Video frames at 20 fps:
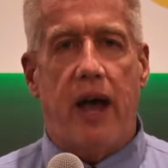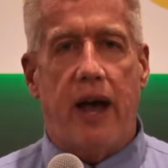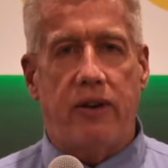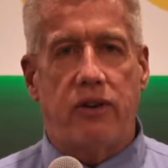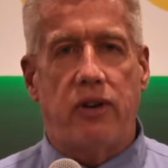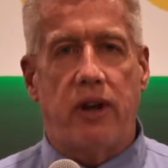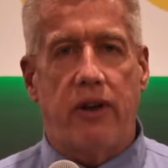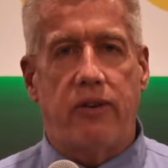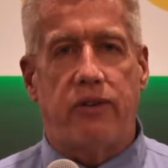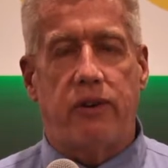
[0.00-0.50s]

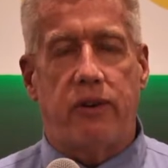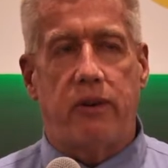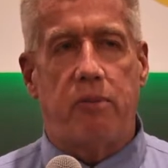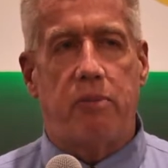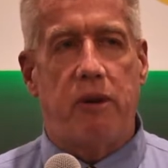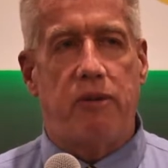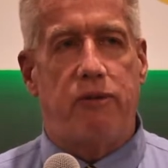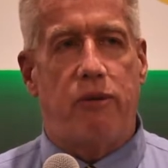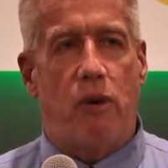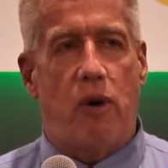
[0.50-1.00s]
not just
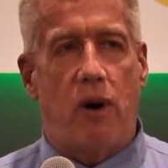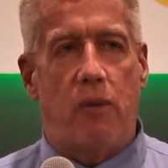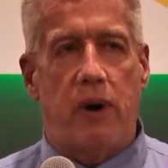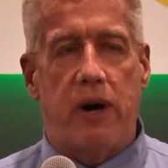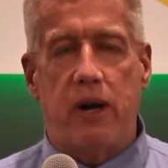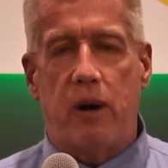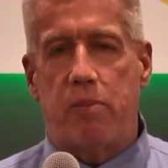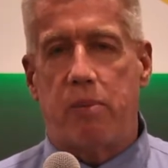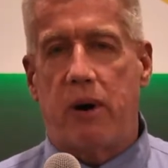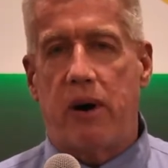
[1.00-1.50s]
before
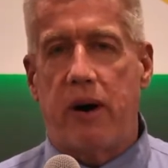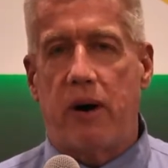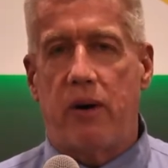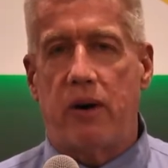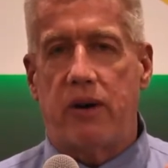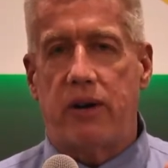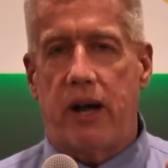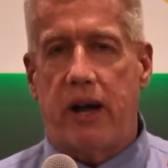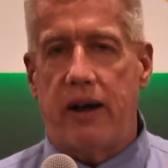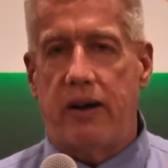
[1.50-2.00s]
where you
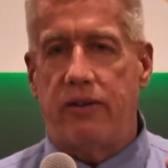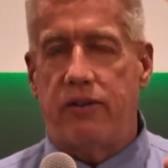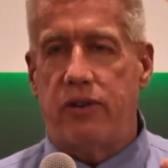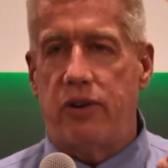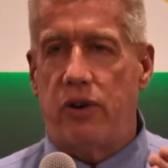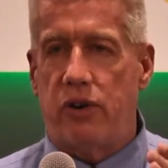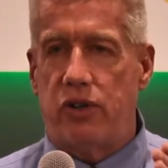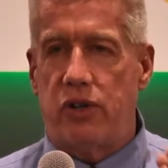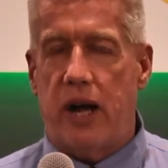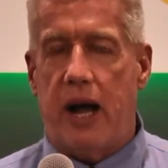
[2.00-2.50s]
prioritize
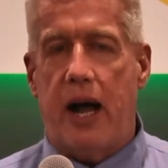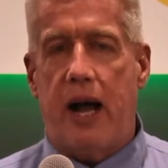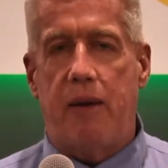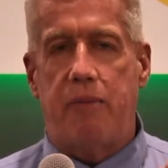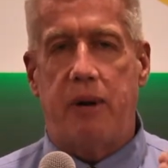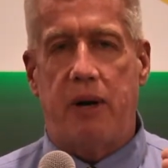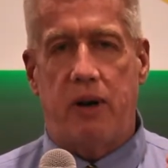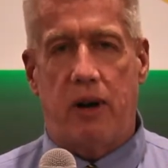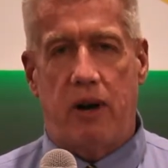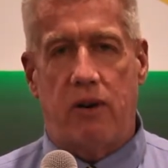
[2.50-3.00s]
your
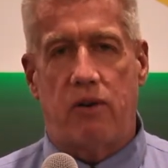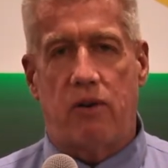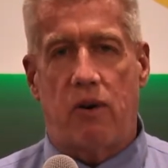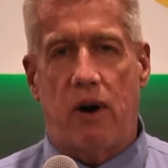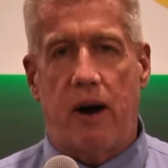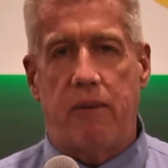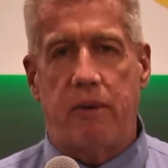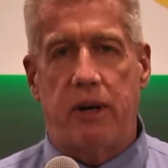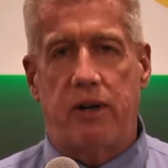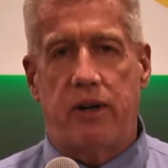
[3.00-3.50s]
job and
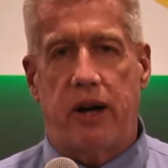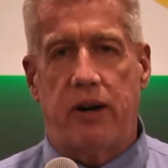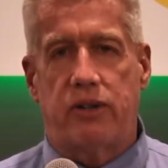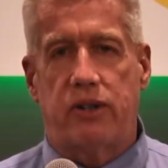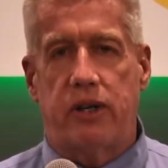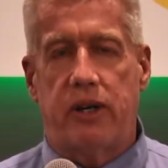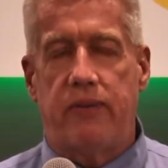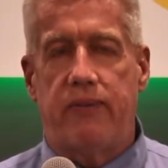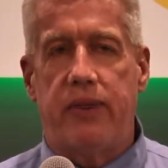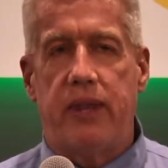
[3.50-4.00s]
crime
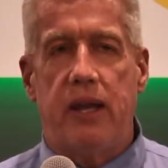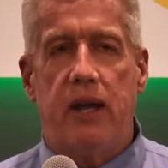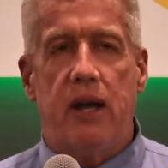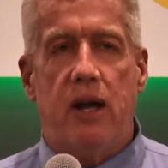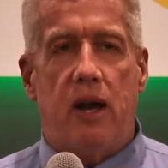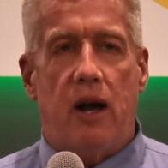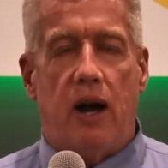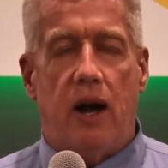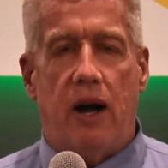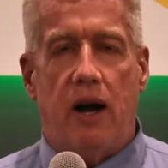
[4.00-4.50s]
reduction.
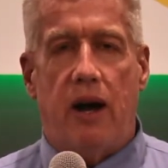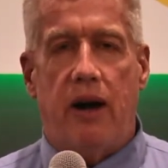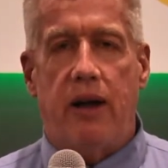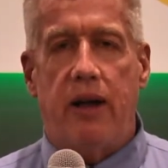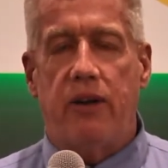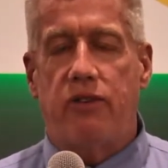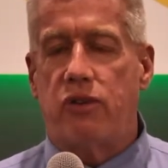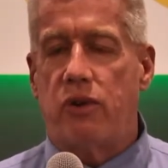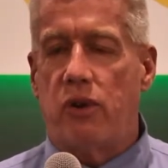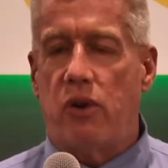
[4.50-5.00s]

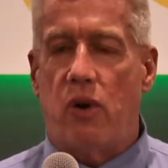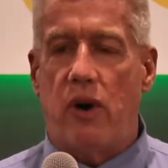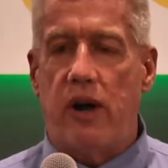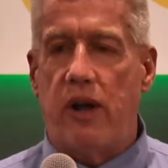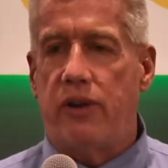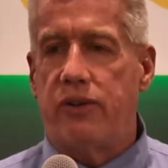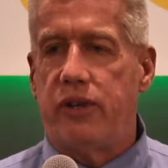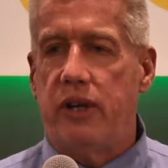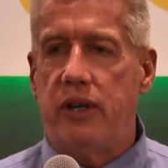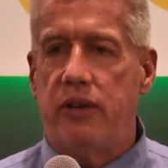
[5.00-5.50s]
It's
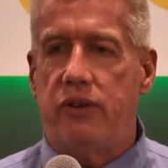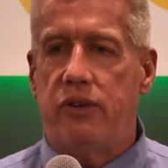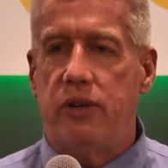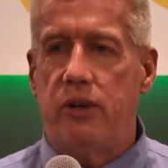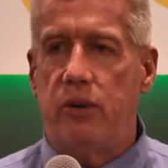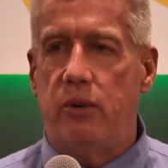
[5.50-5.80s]
loyalty